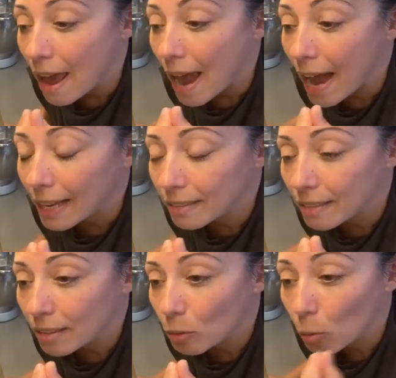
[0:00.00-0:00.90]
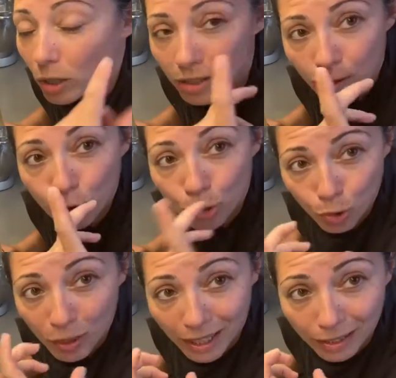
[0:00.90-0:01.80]
And what you're
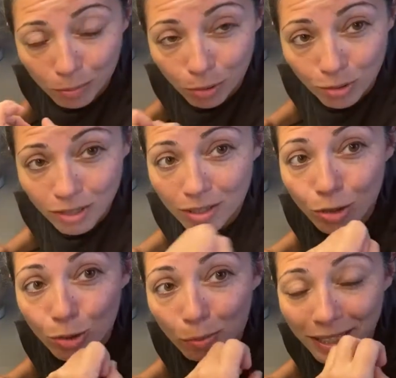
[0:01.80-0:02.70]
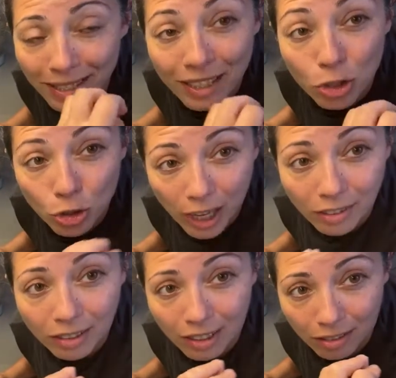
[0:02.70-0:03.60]
doing in the process is you're basically
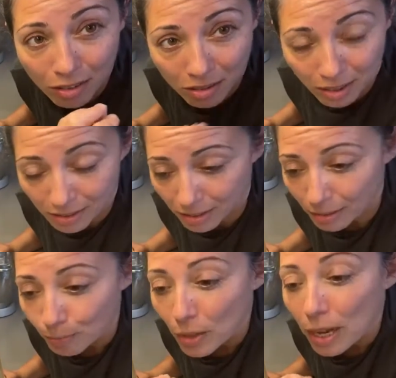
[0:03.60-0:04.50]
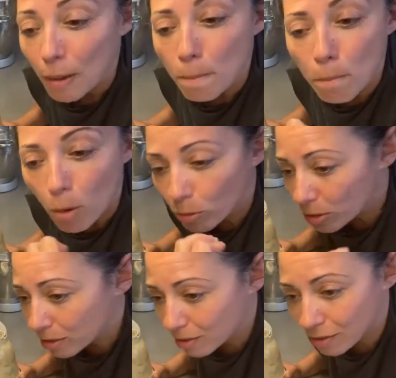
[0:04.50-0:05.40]
strengthening the starter.
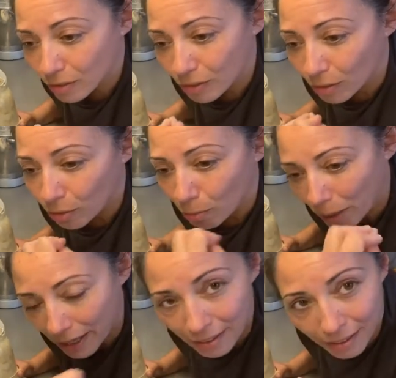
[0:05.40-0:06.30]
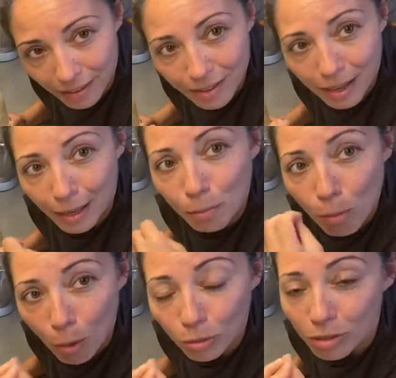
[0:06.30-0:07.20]
Most bakers and
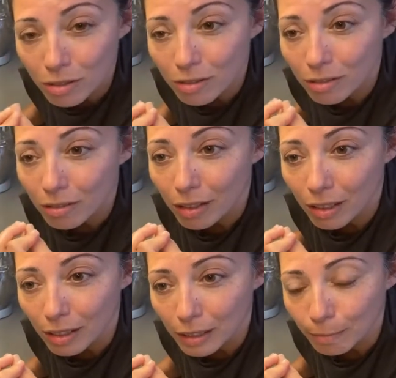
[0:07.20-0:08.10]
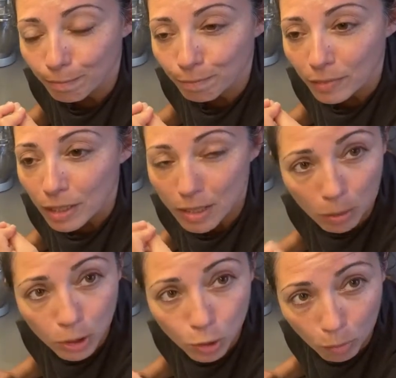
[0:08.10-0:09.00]
most
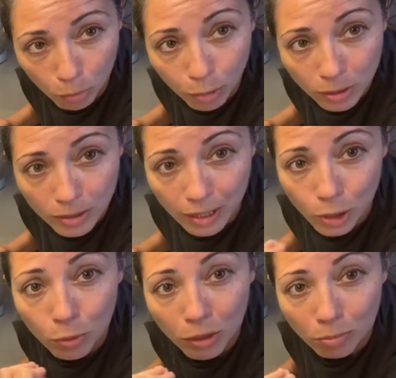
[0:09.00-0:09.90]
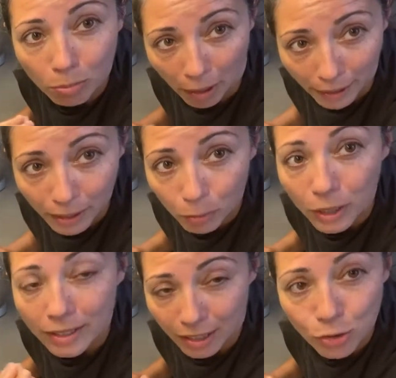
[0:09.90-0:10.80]
sourdough books that you will buy
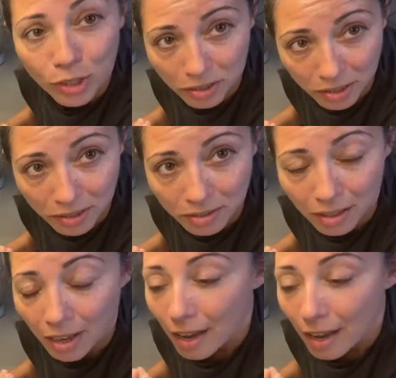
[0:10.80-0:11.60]
will suggest this,